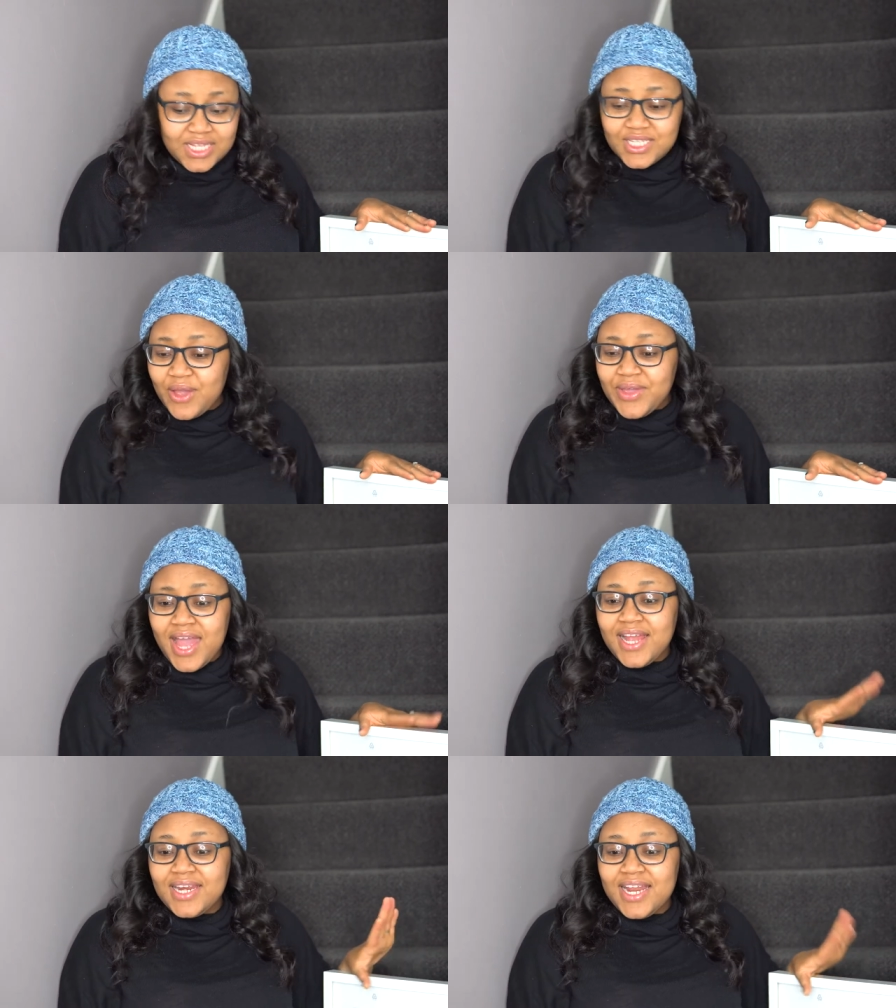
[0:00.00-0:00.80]
So
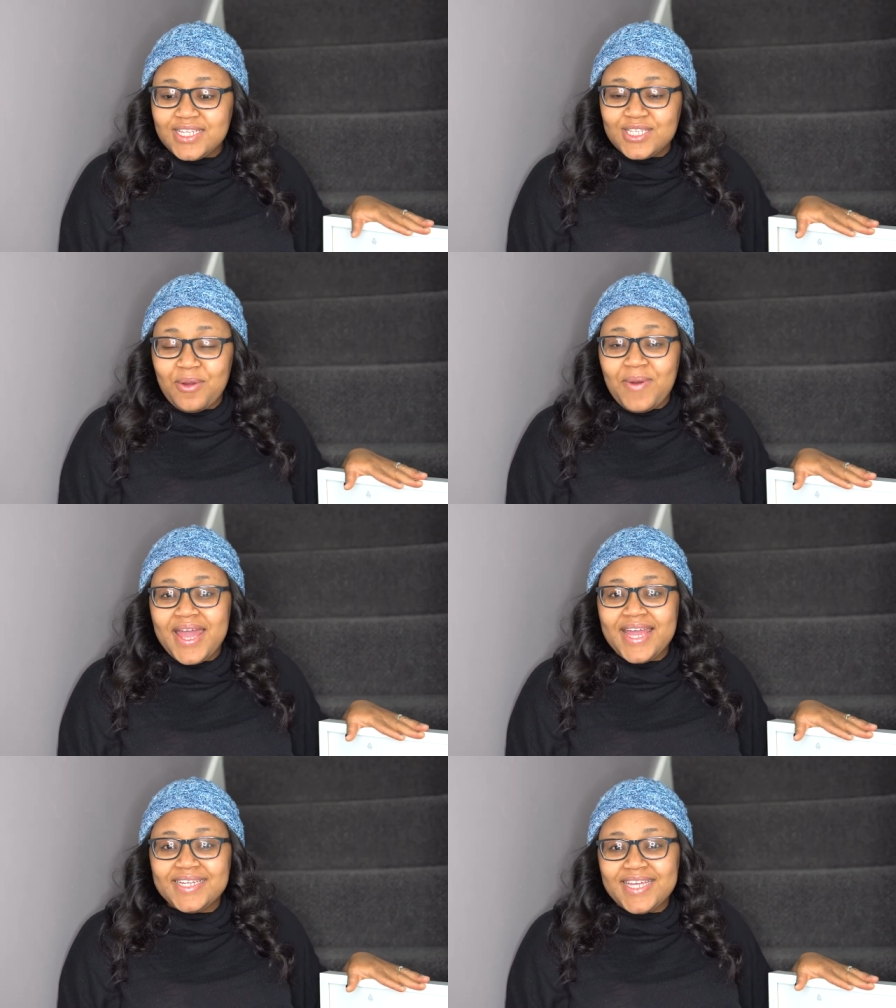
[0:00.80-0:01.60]
yeah, let's go
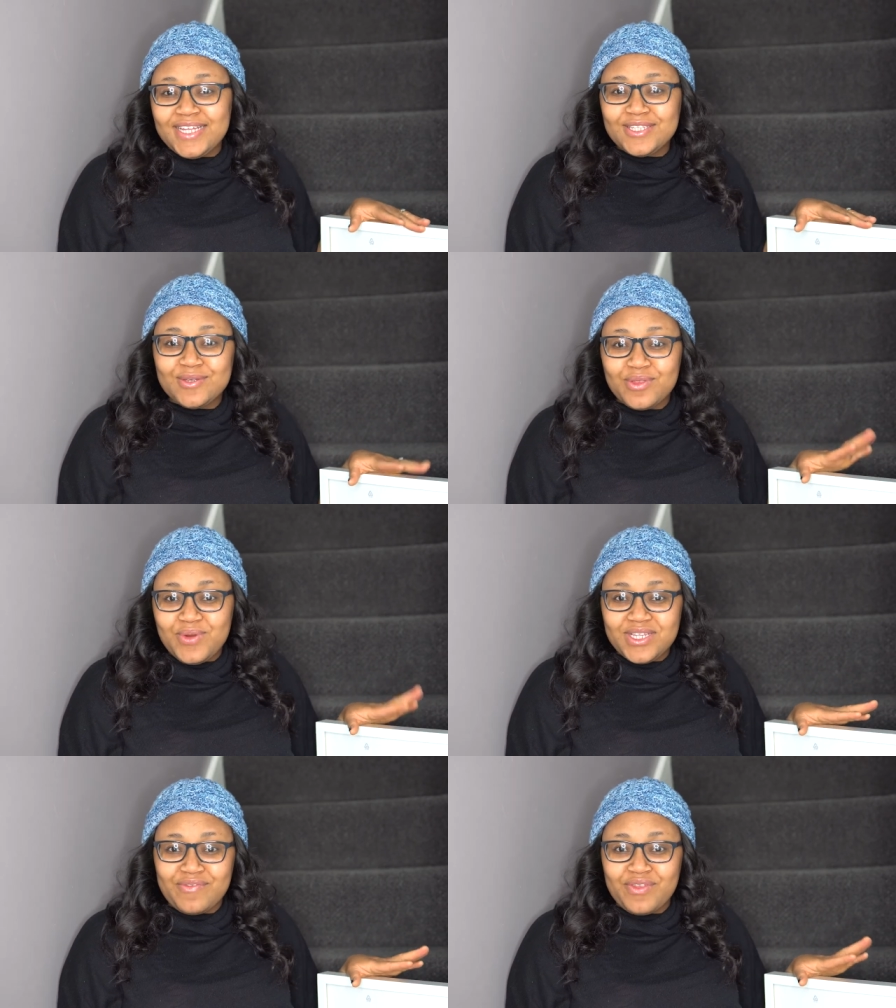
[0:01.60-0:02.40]
ahead into the
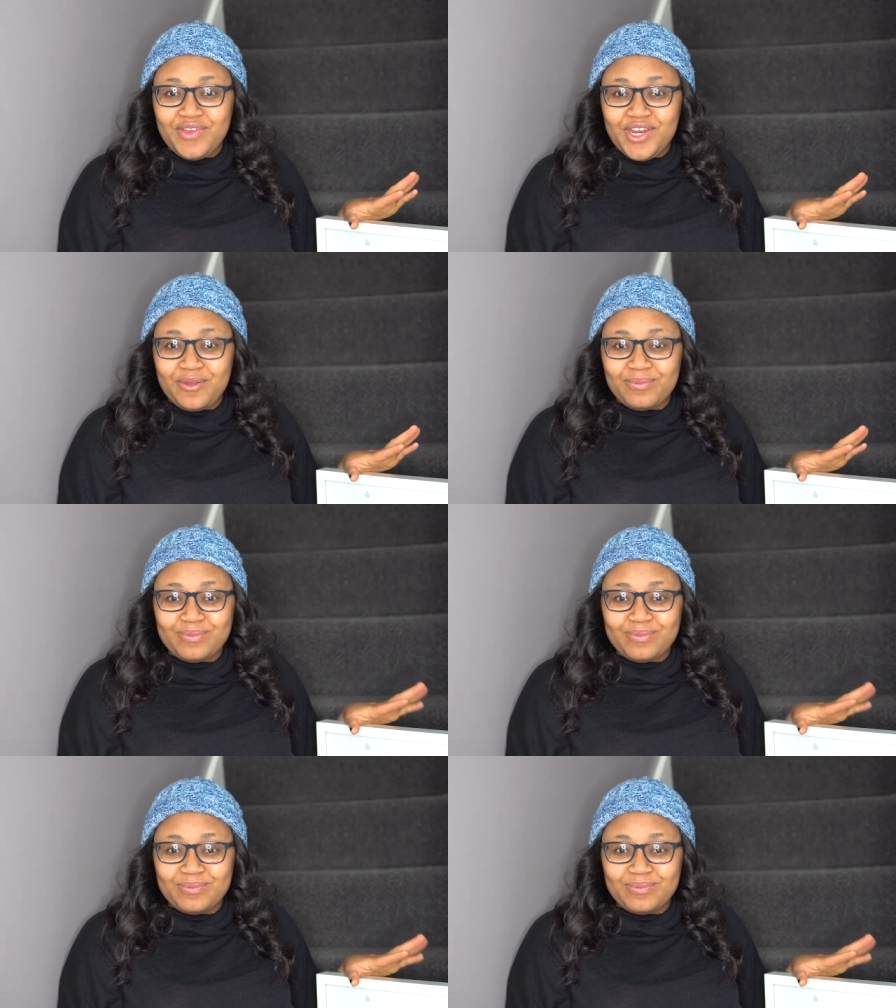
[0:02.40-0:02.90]
rest of the video.